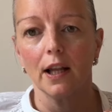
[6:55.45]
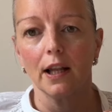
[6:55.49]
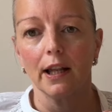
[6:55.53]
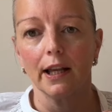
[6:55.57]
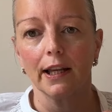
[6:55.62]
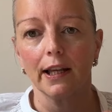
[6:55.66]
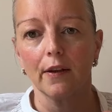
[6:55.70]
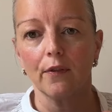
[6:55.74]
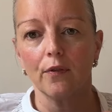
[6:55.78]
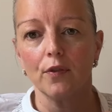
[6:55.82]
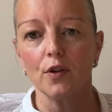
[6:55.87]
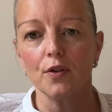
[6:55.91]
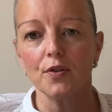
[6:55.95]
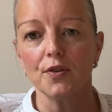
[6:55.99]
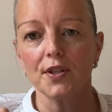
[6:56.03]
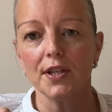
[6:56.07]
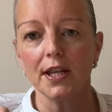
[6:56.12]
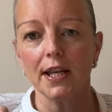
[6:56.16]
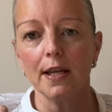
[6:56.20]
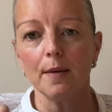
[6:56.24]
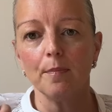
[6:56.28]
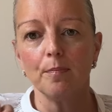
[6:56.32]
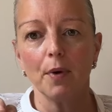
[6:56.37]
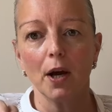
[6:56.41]
like, if you
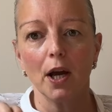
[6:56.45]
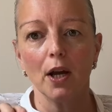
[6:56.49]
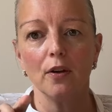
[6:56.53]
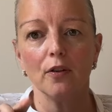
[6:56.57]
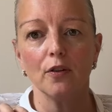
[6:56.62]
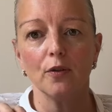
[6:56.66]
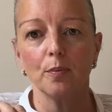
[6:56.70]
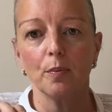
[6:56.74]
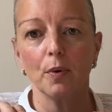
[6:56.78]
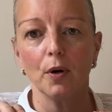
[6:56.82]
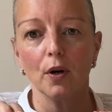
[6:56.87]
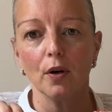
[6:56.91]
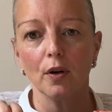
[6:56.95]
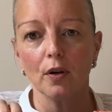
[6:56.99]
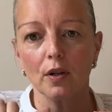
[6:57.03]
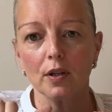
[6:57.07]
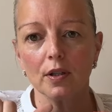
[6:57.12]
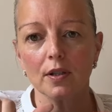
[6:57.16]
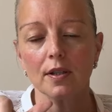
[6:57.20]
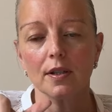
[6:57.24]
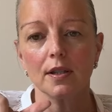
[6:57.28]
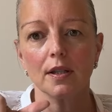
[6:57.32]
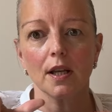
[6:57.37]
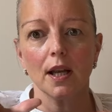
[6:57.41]
see both
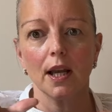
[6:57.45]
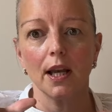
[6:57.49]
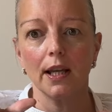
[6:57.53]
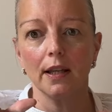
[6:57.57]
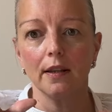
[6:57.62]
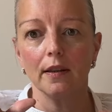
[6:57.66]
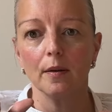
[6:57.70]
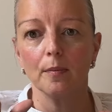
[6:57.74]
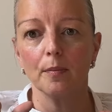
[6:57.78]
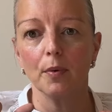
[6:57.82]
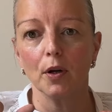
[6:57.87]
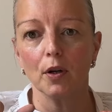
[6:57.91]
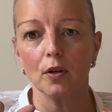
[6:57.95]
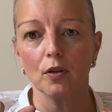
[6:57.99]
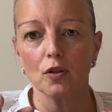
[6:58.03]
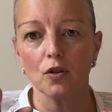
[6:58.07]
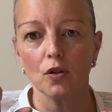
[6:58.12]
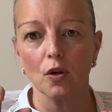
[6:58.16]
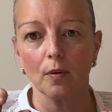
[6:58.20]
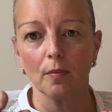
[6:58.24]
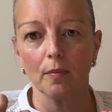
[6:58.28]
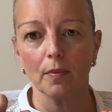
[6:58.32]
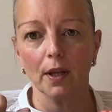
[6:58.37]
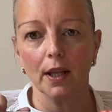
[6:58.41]
books in the
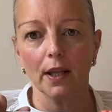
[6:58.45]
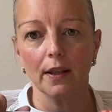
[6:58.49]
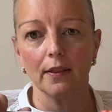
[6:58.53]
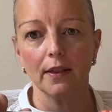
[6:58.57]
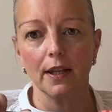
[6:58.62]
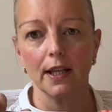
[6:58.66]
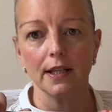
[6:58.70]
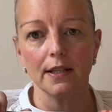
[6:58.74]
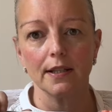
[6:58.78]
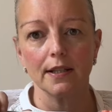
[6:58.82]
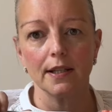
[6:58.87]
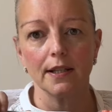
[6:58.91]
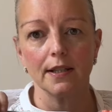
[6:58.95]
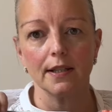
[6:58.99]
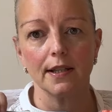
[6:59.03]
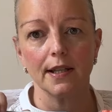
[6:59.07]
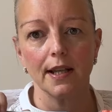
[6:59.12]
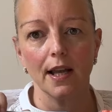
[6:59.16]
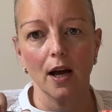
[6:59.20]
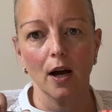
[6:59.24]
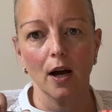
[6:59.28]
bookshop, this is the